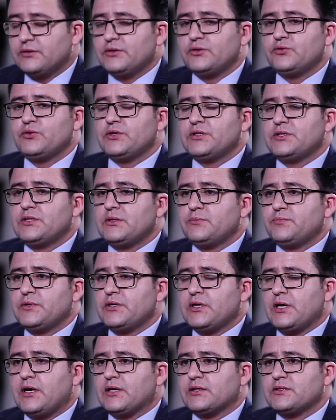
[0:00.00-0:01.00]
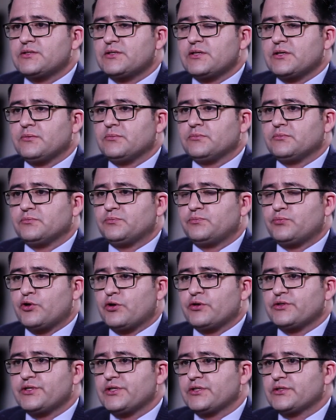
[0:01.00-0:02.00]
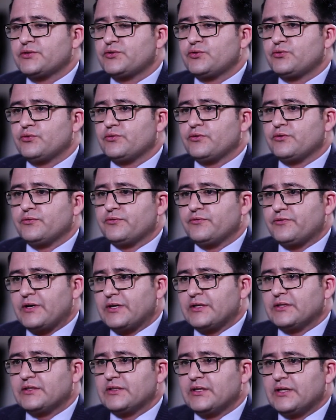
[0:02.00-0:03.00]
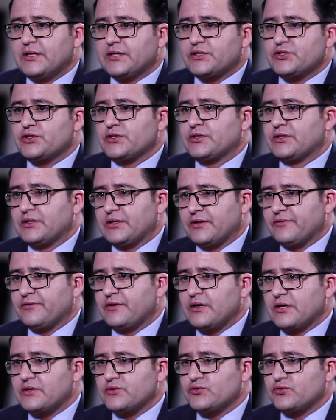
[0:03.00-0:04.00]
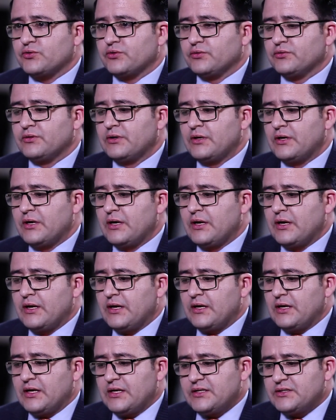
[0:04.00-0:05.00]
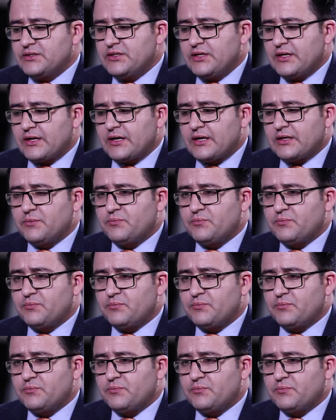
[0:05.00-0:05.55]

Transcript: UNDP had some projects to fund election in Afghanistan. Is there any